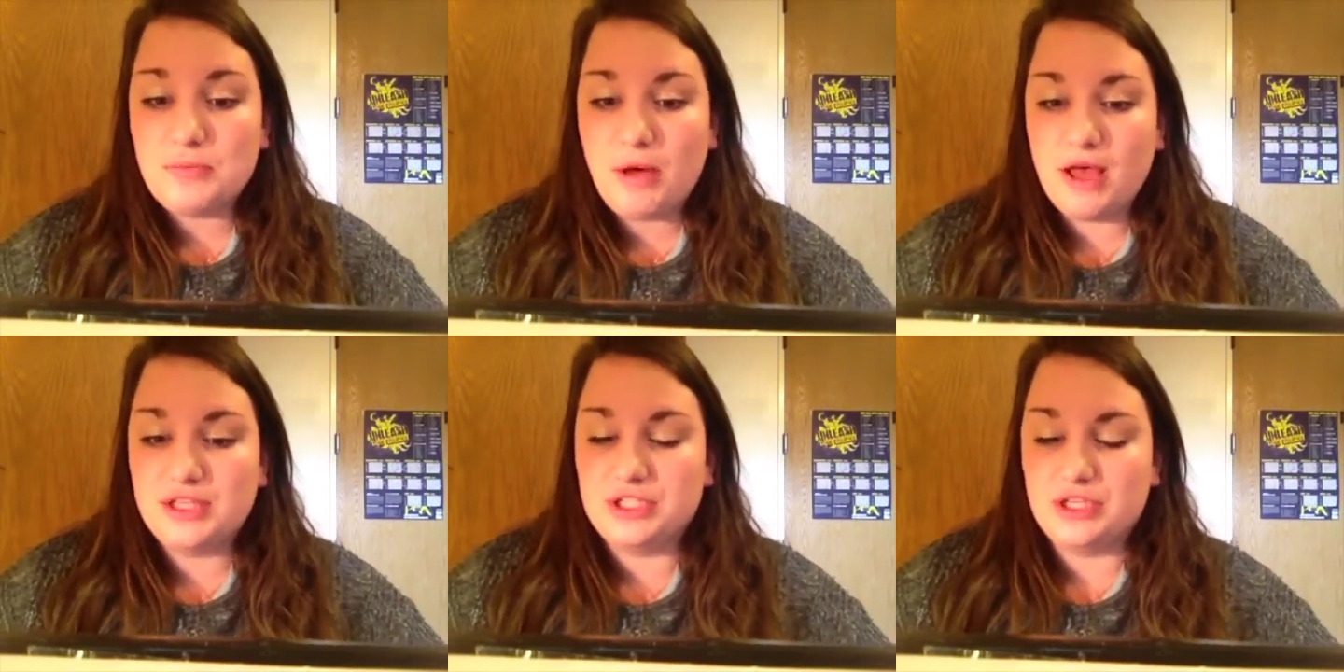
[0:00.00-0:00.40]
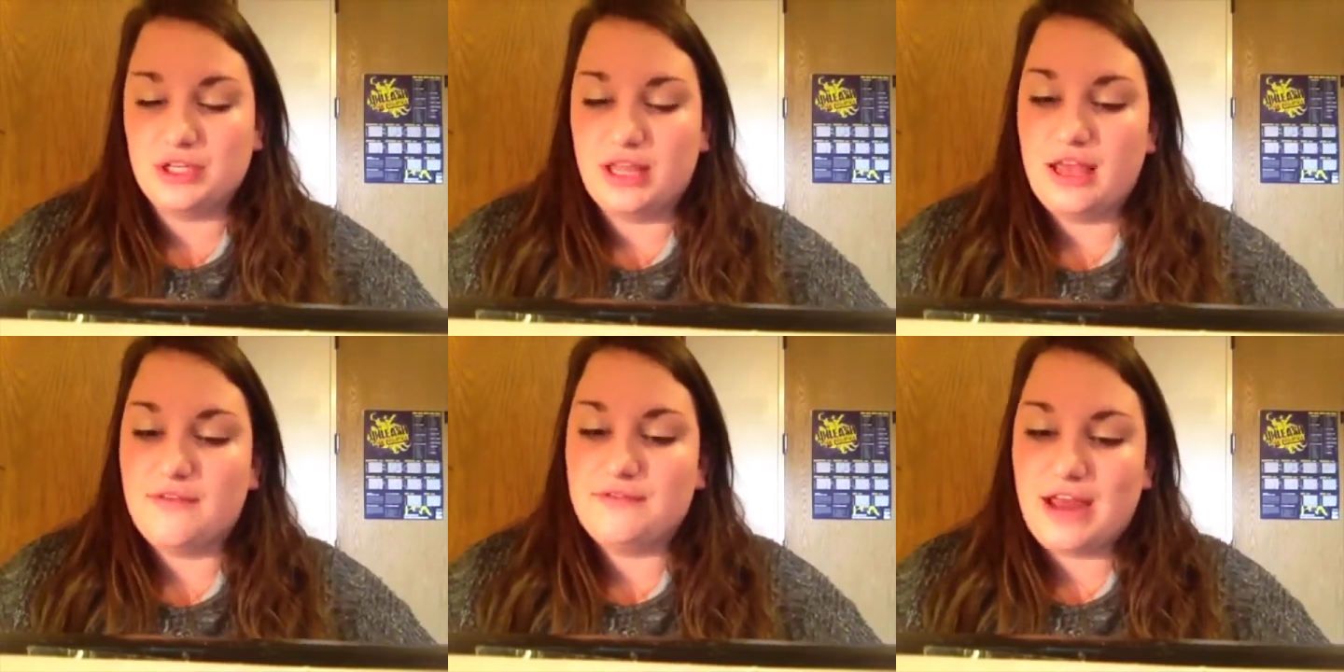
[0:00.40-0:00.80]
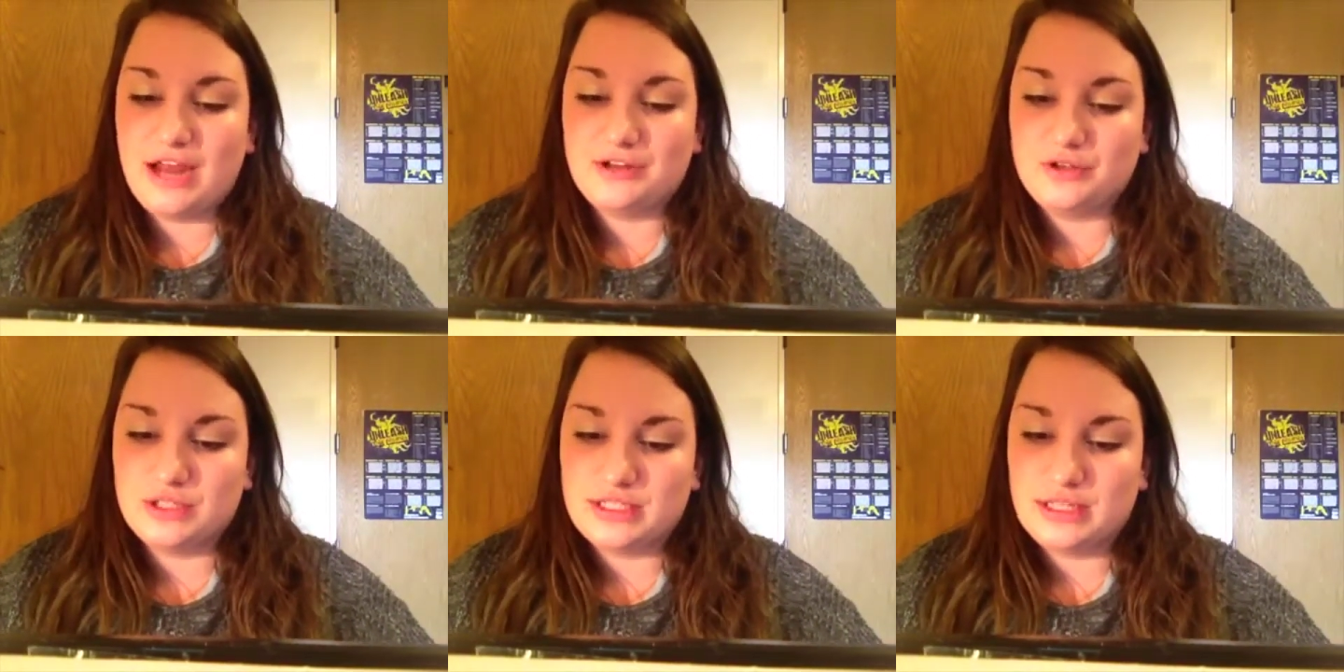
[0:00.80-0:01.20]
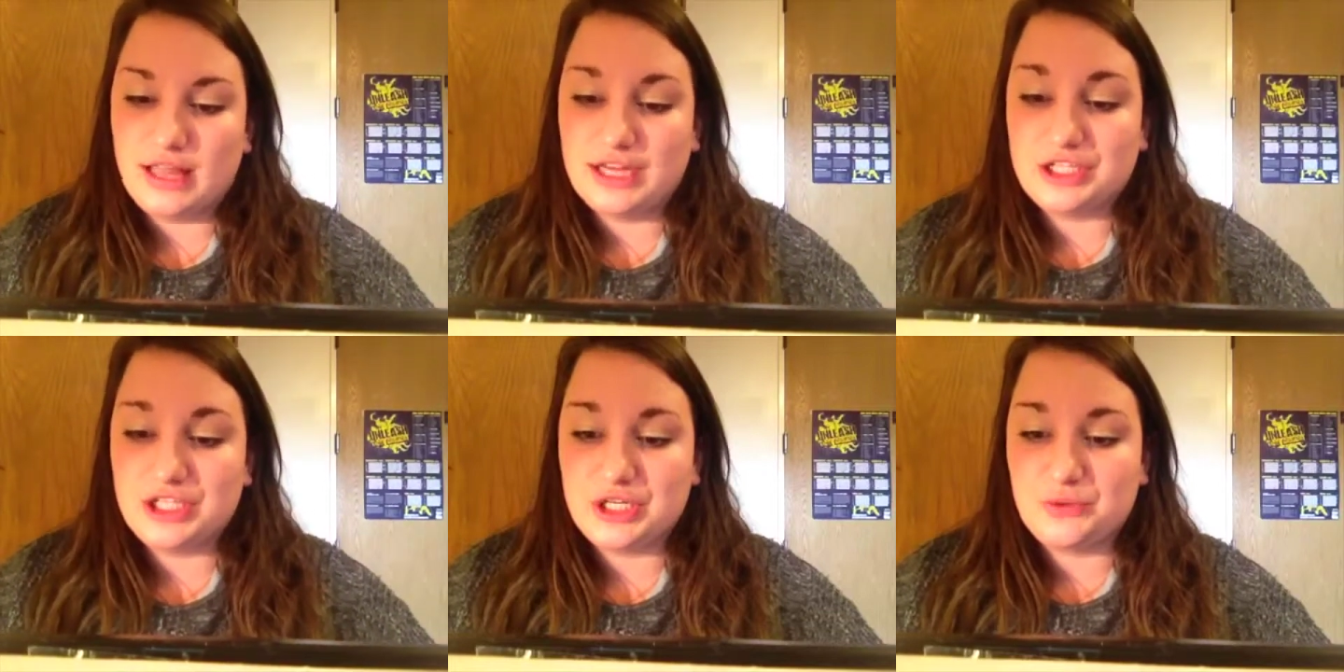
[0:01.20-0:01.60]
postulate of natural
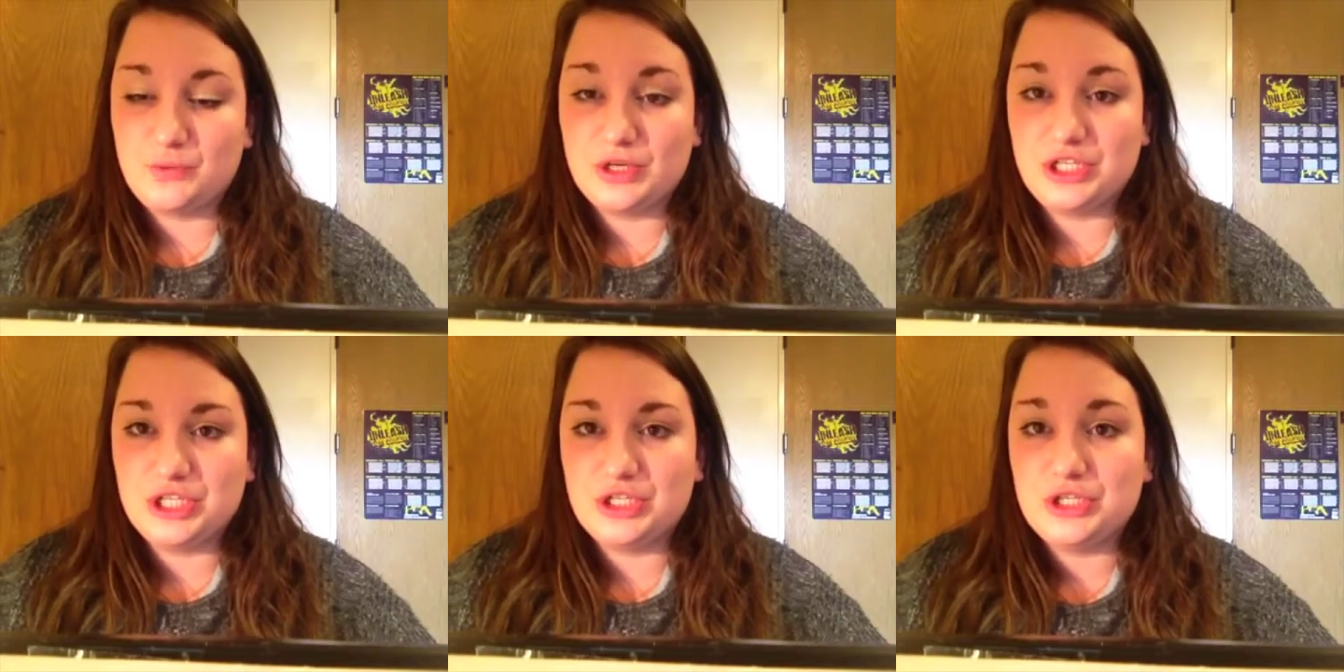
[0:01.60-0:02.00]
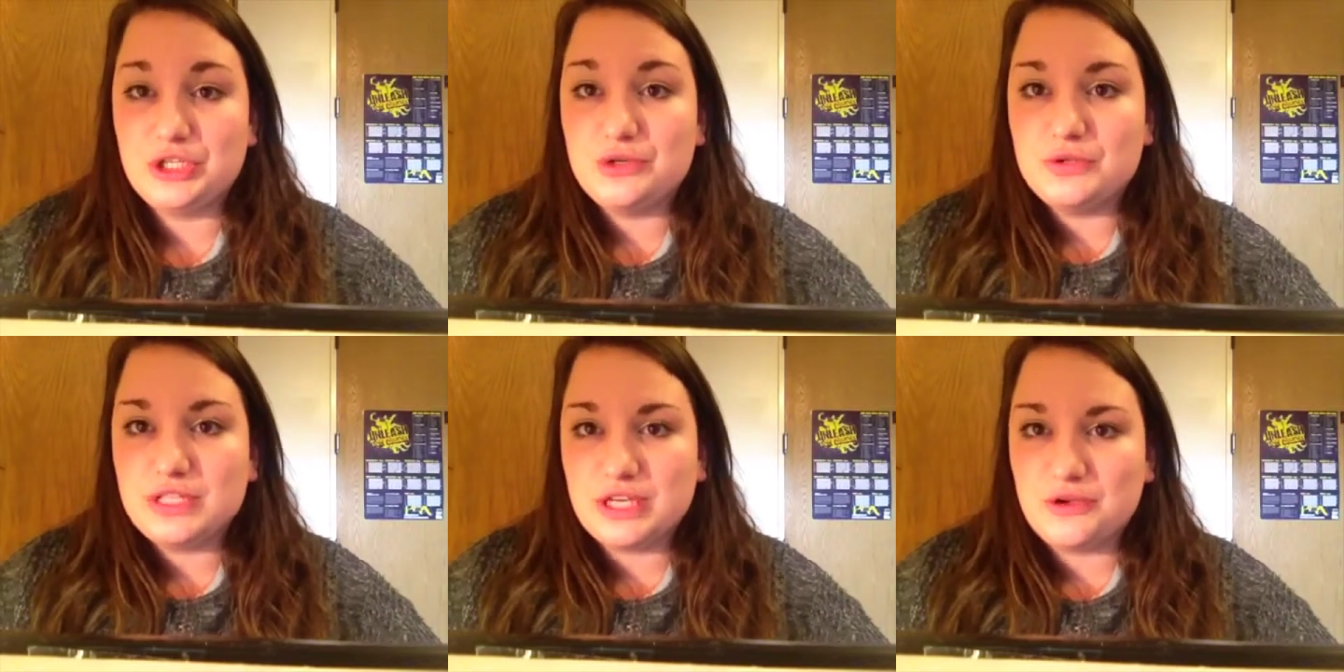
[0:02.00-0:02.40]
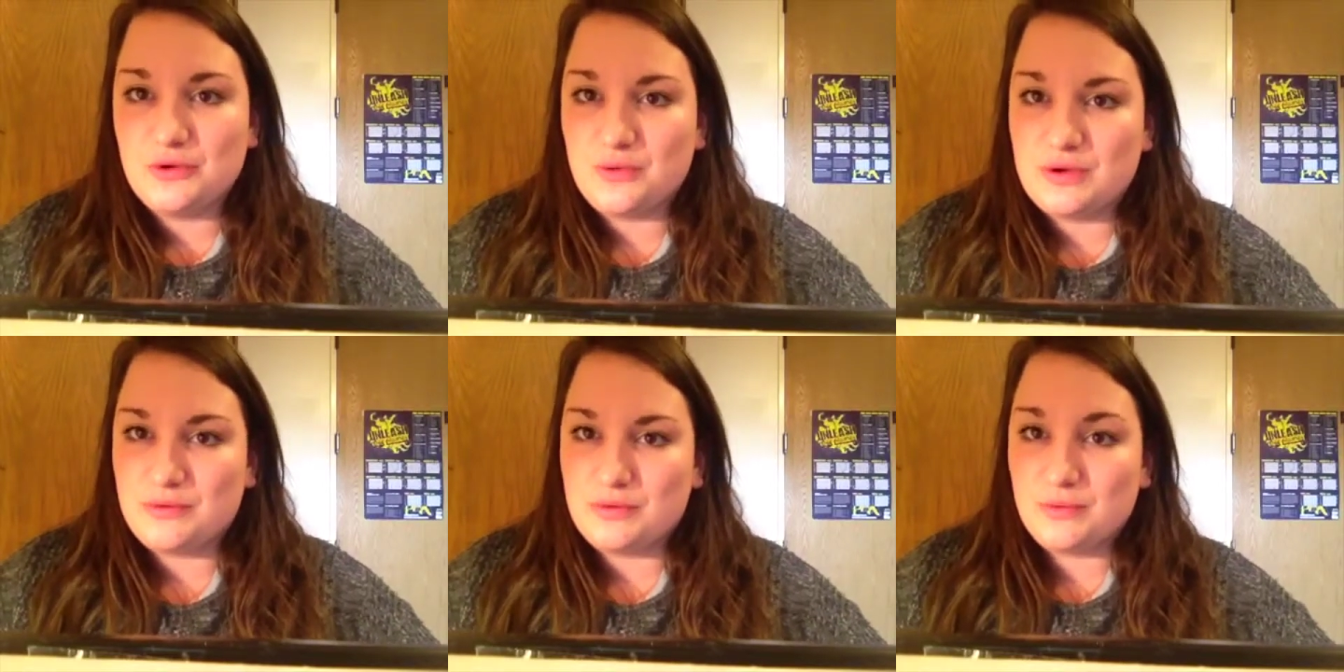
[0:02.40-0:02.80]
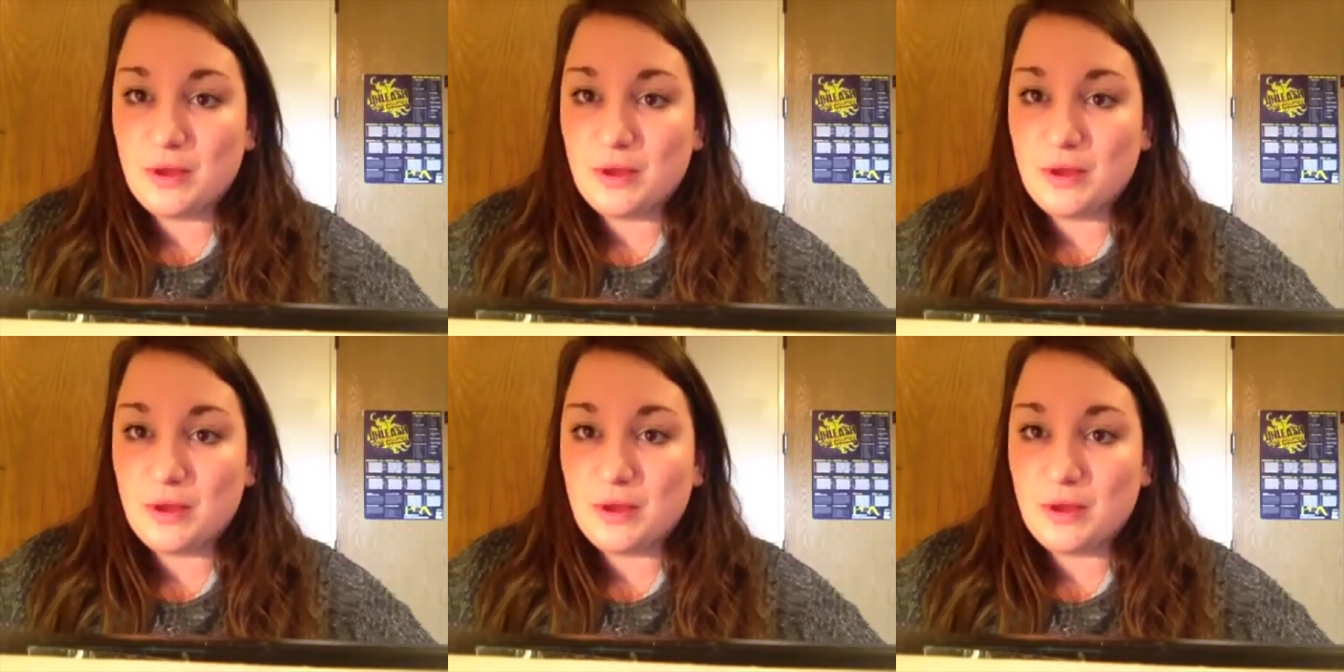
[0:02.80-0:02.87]
selection, which is choosing who we